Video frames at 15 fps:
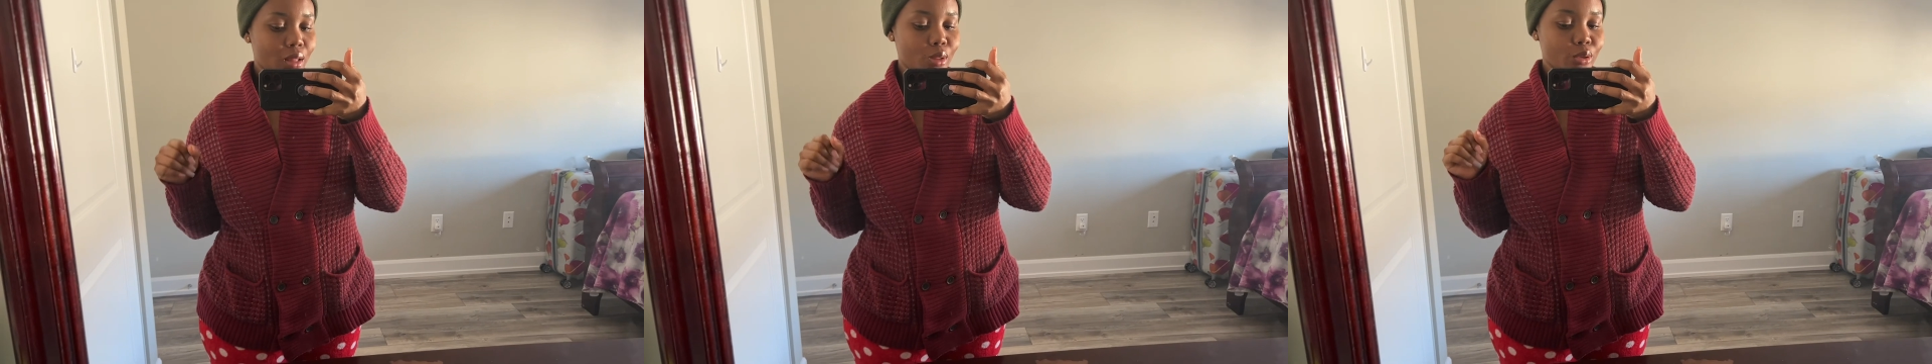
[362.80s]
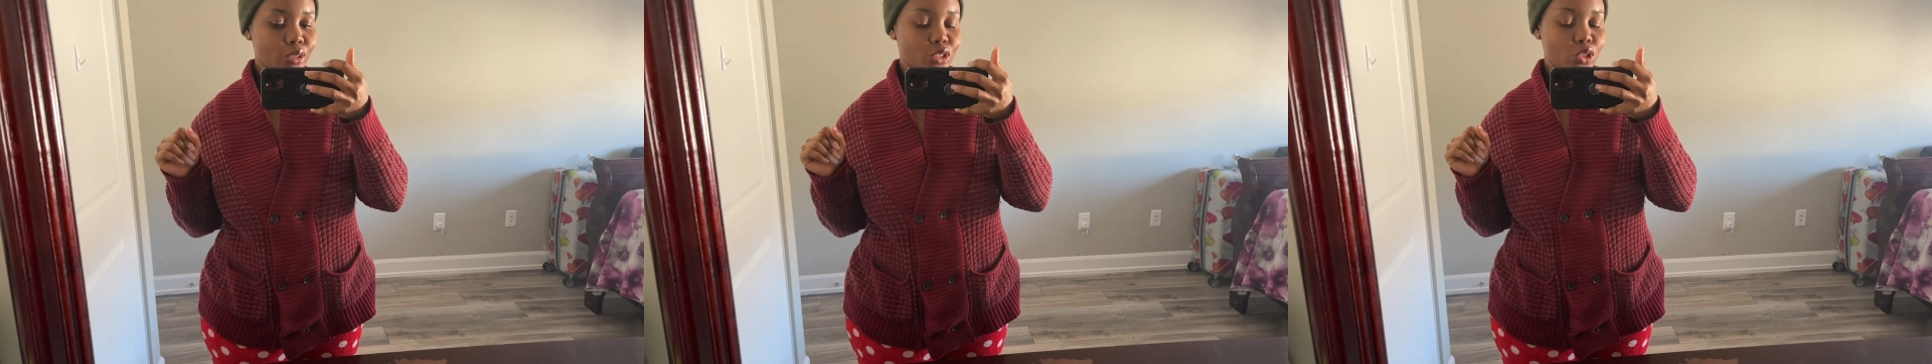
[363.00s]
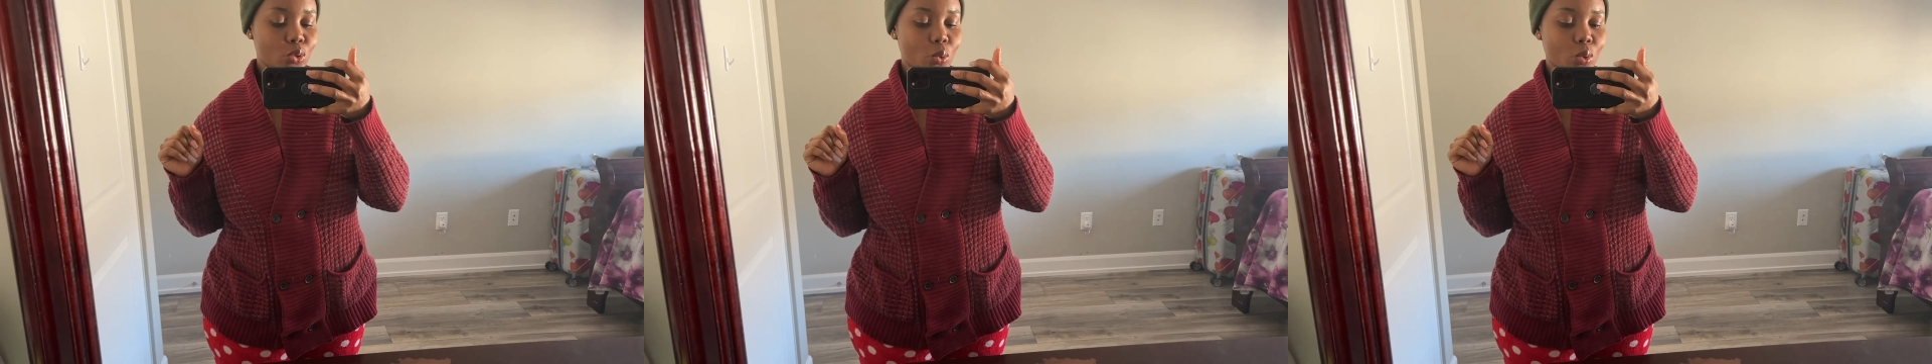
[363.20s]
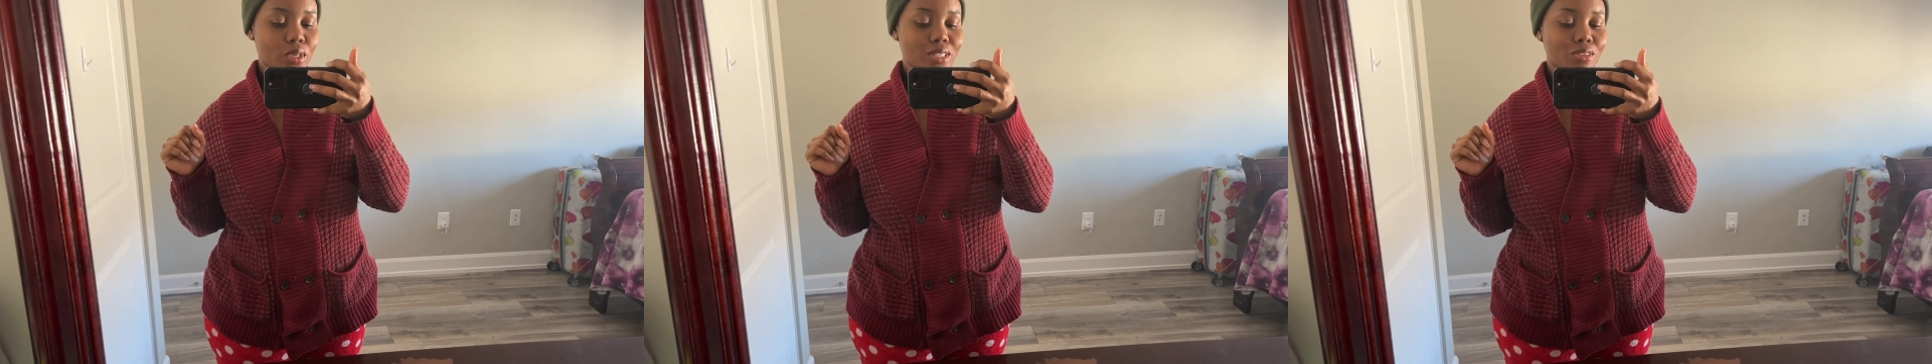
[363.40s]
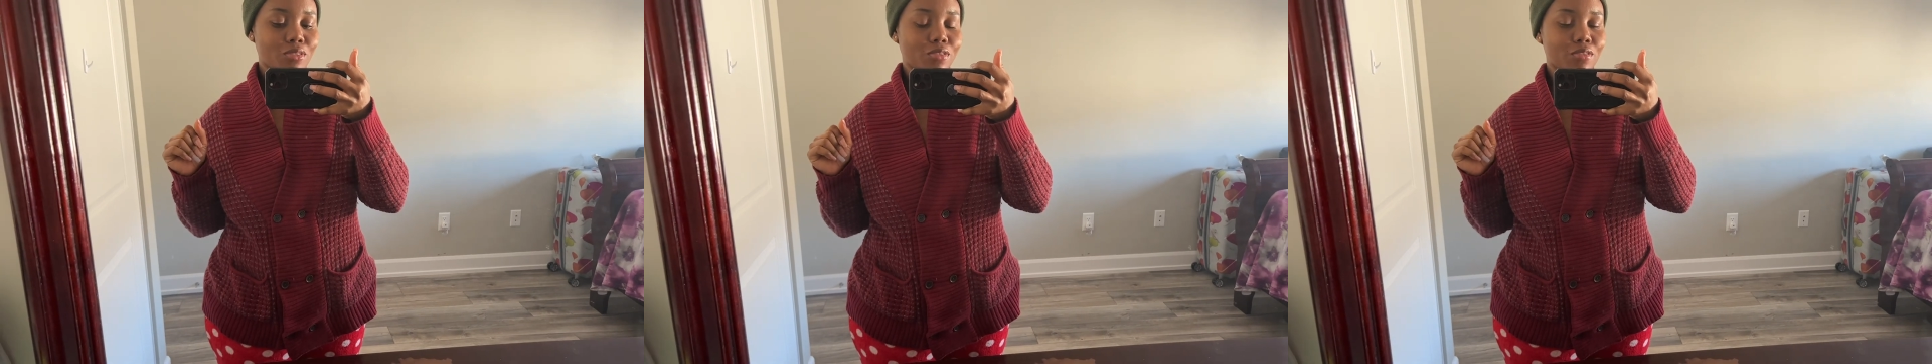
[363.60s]
lunch
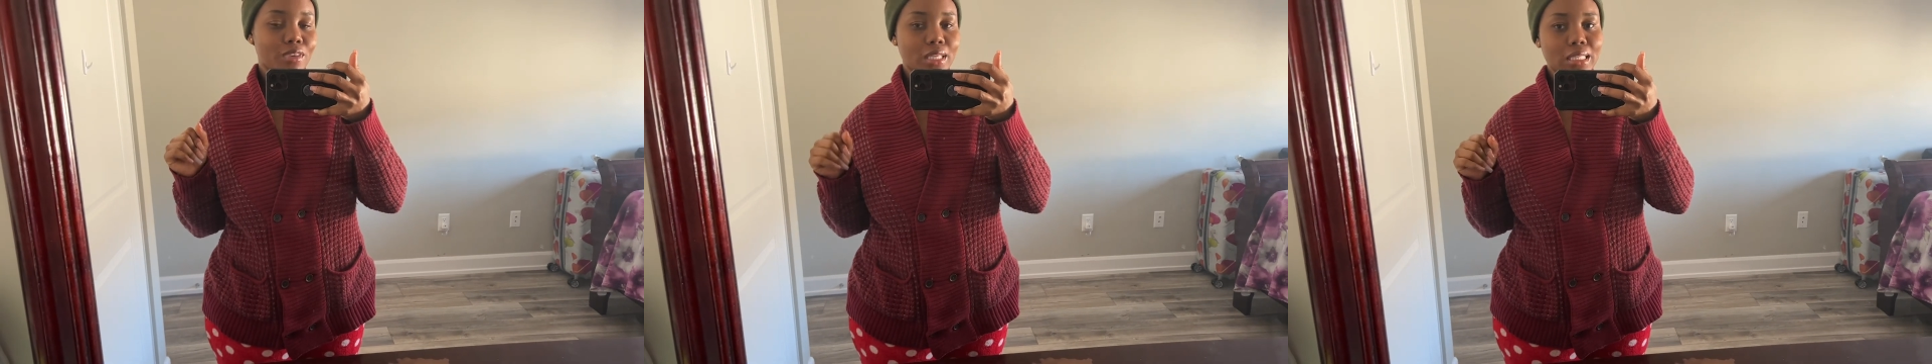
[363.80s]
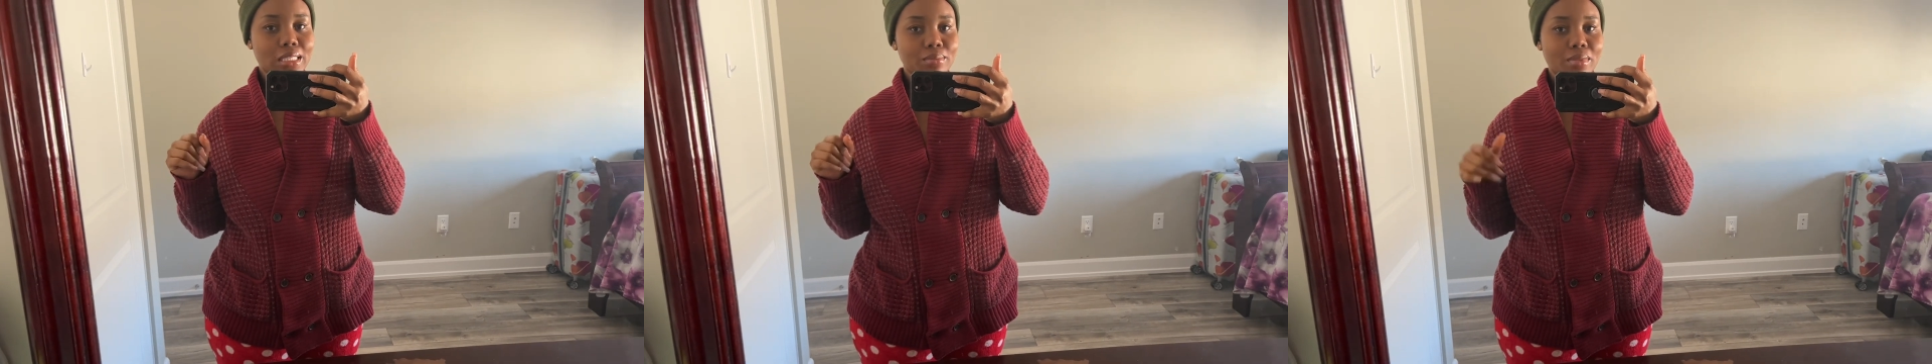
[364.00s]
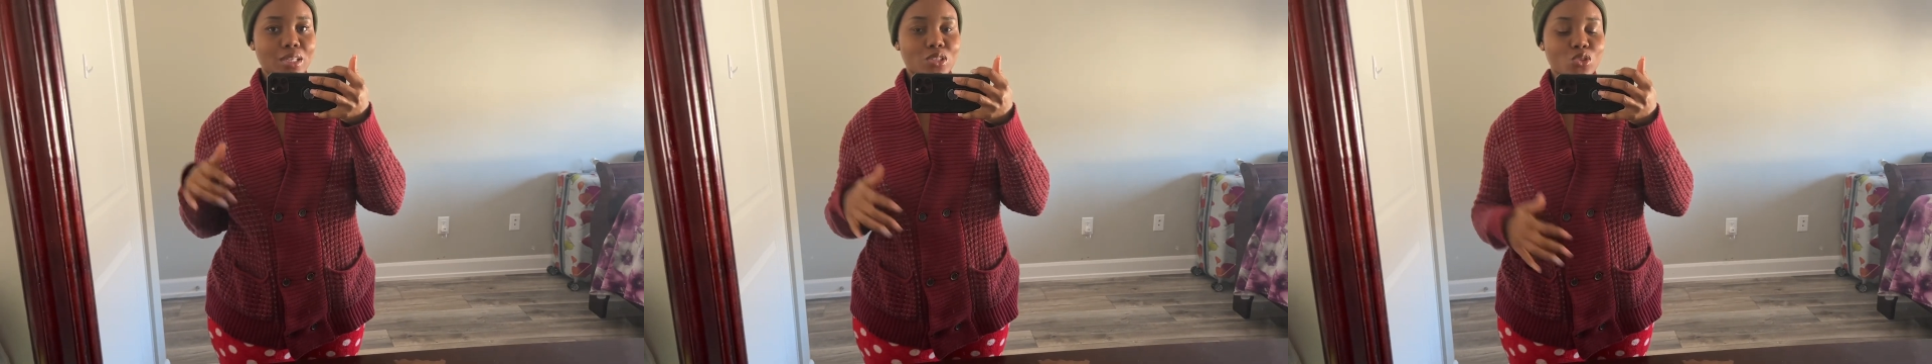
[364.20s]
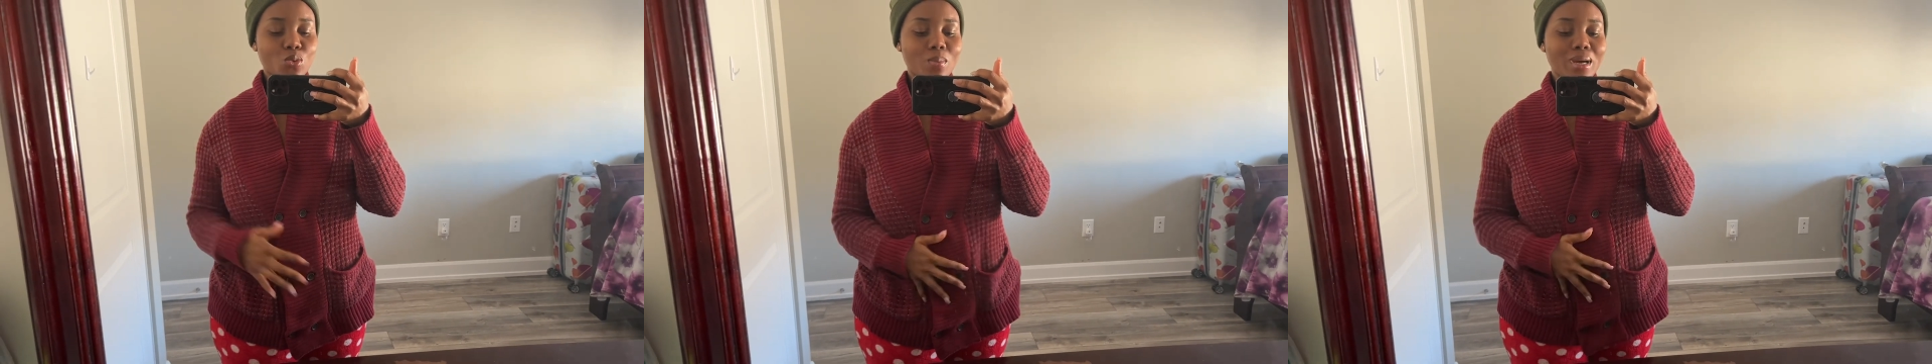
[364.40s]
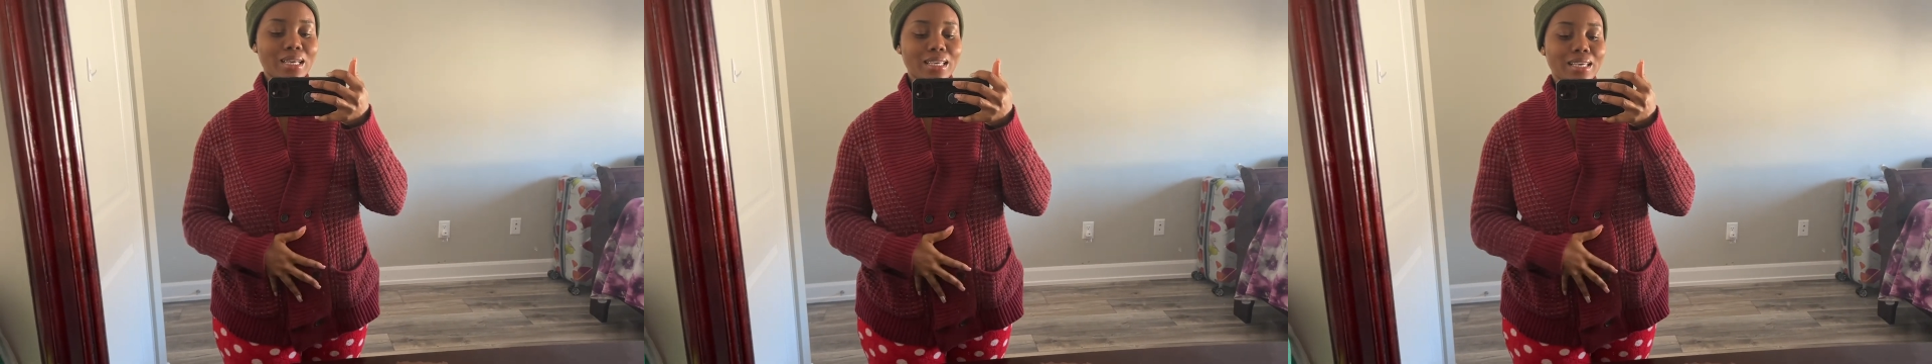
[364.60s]
was filling. My
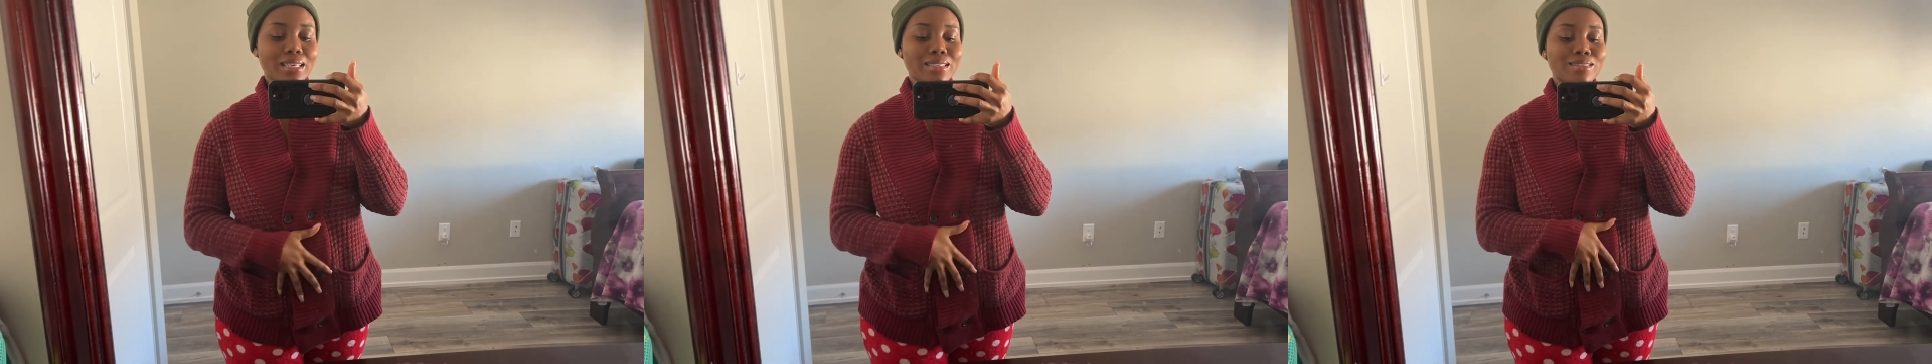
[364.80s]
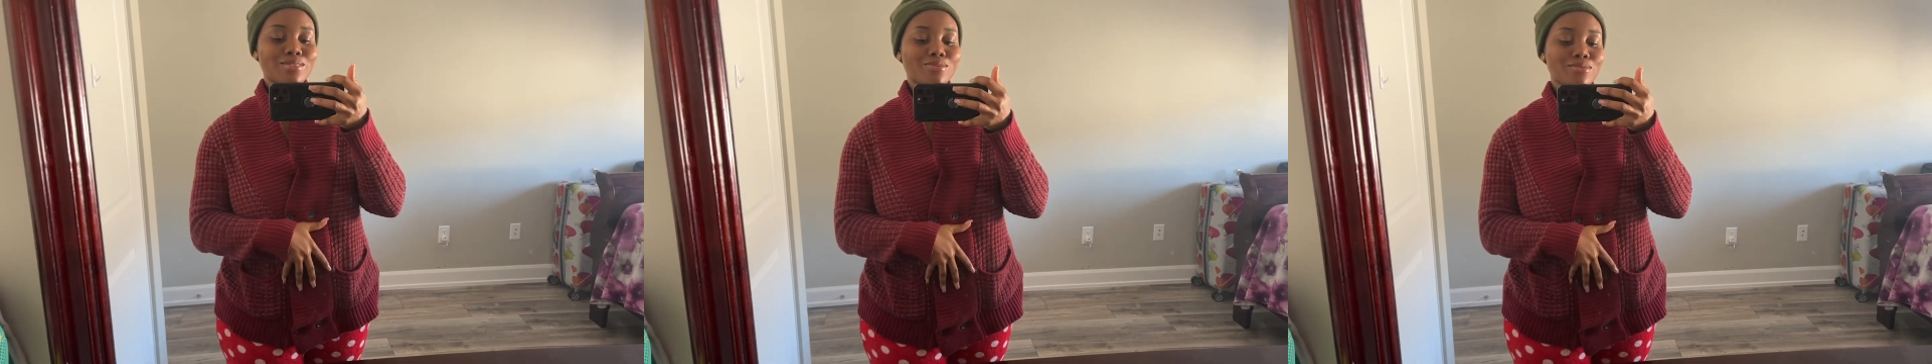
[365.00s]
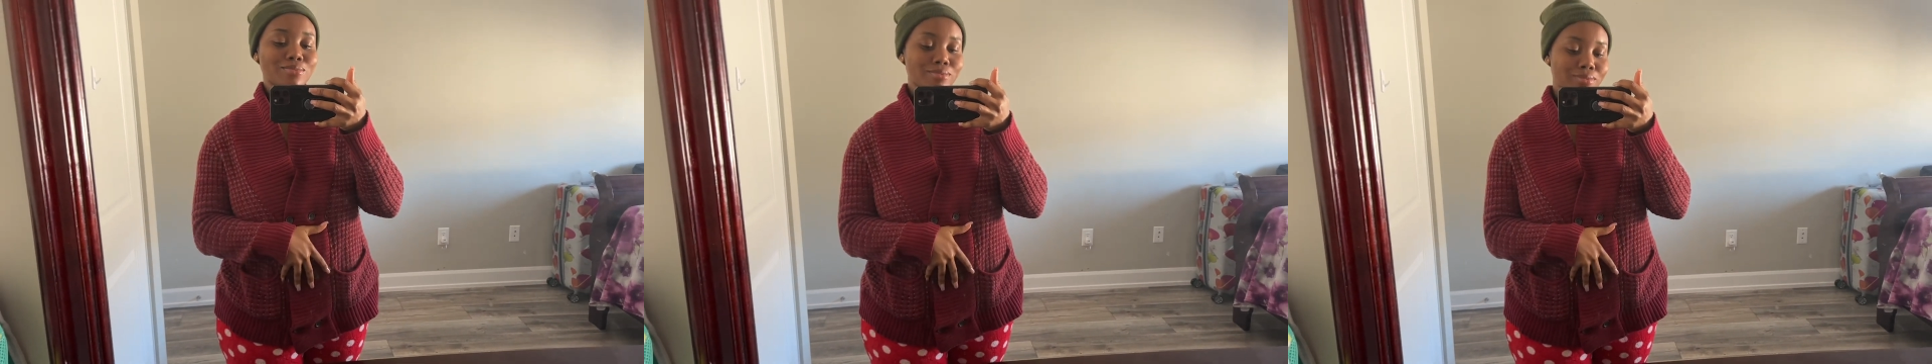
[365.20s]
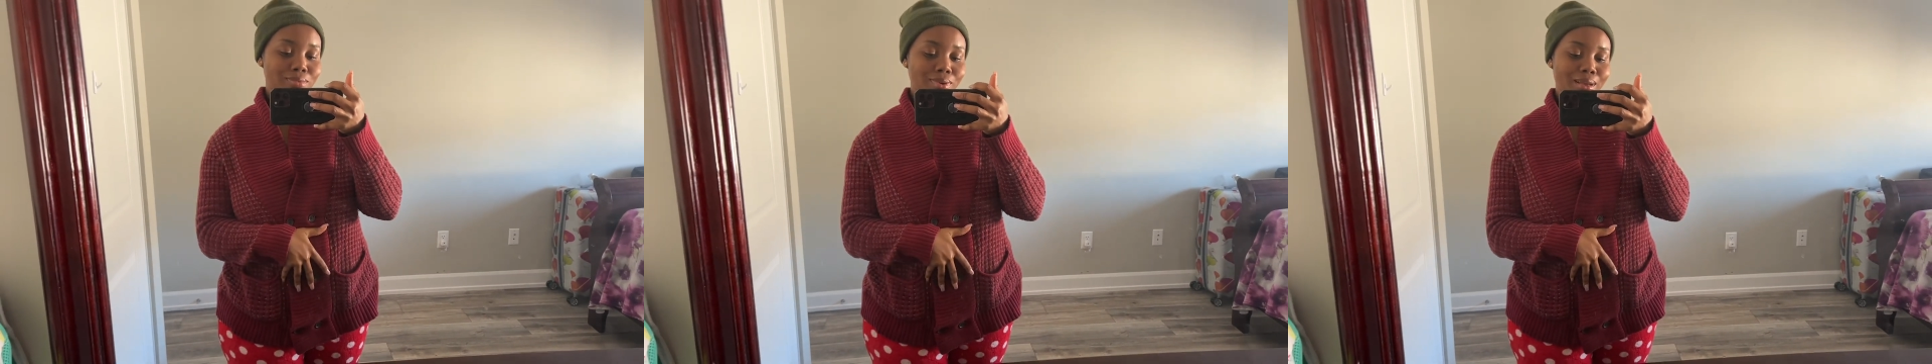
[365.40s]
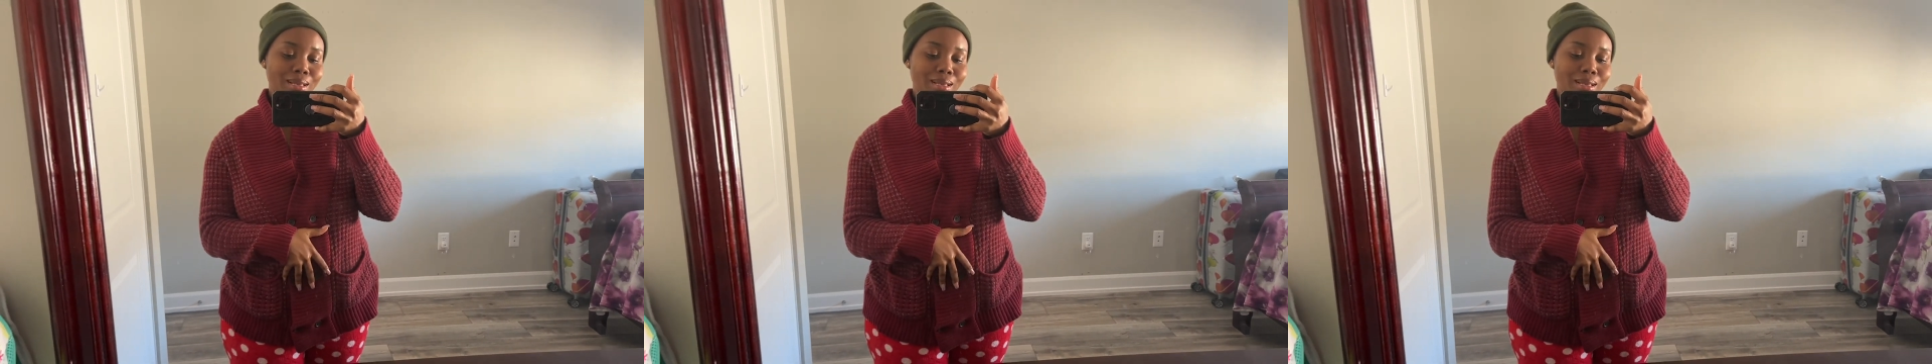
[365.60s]
stomach is full.